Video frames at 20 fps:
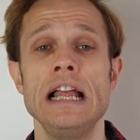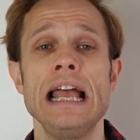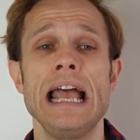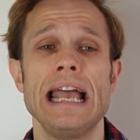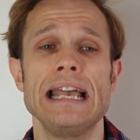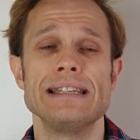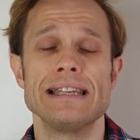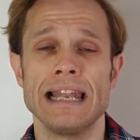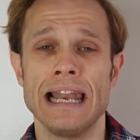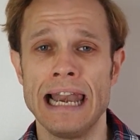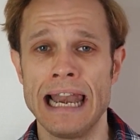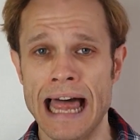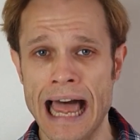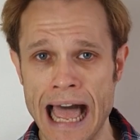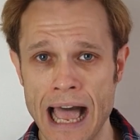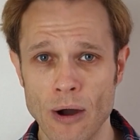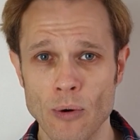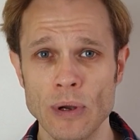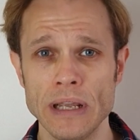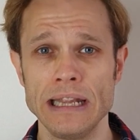is
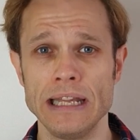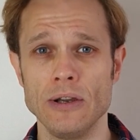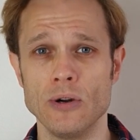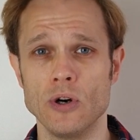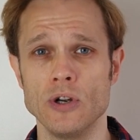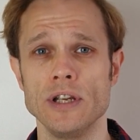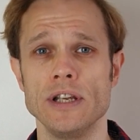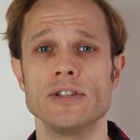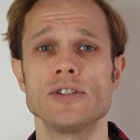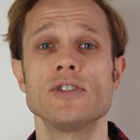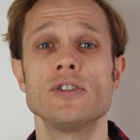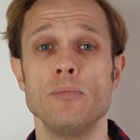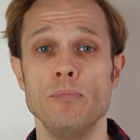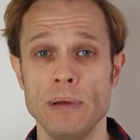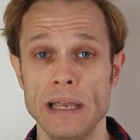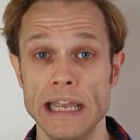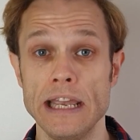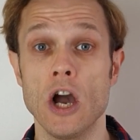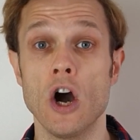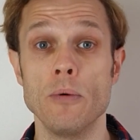allowing the audience to
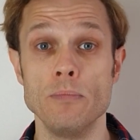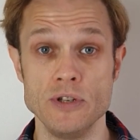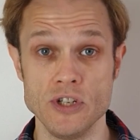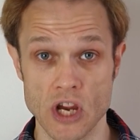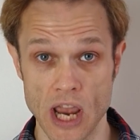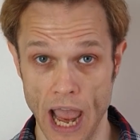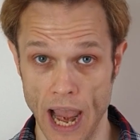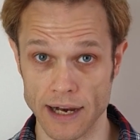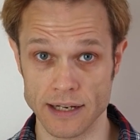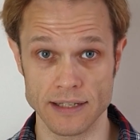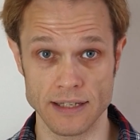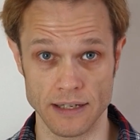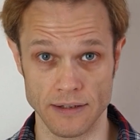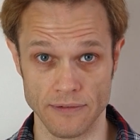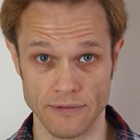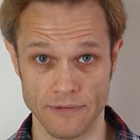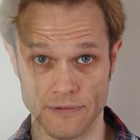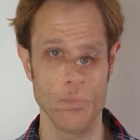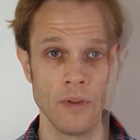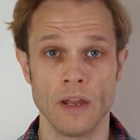be
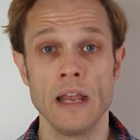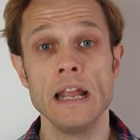objective.